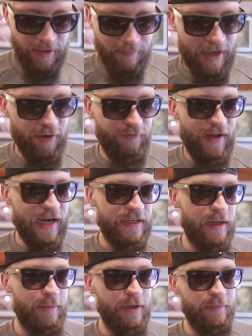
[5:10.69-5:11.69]
Matter of fact,
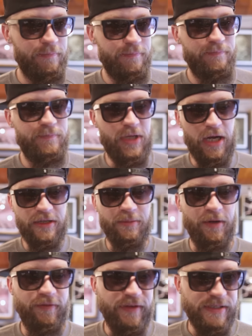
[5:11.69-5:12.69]
I'm going to talk to
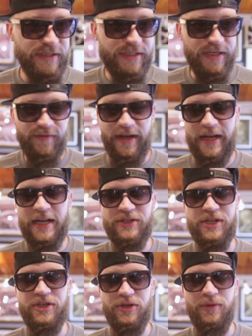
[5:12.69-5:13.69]
Murphy's and see if I can
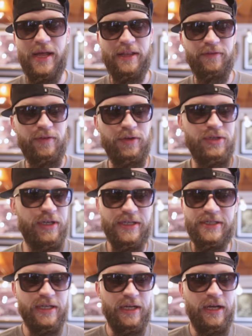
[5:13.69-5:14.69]
actually do that in the future,
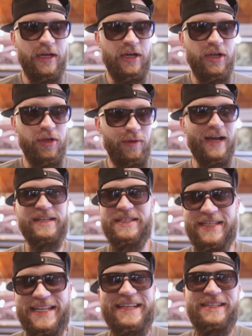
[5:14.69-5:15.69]
because you
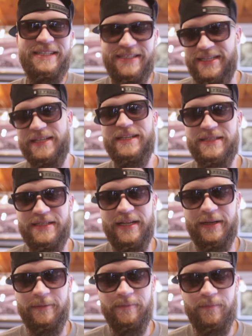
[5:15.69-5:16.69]
guys need to see this
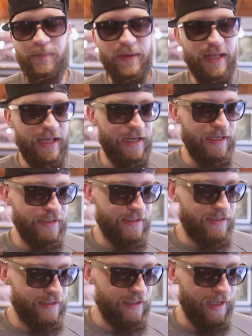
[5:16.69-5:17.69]
thing. It
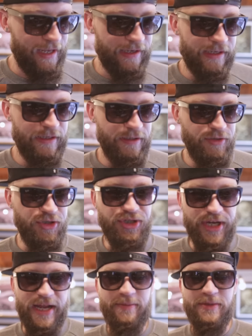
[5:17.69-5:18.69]
is like
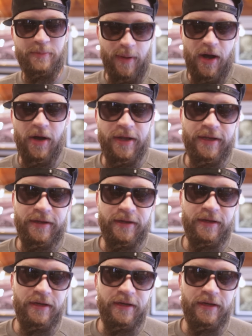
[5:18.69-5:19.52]
James Bond.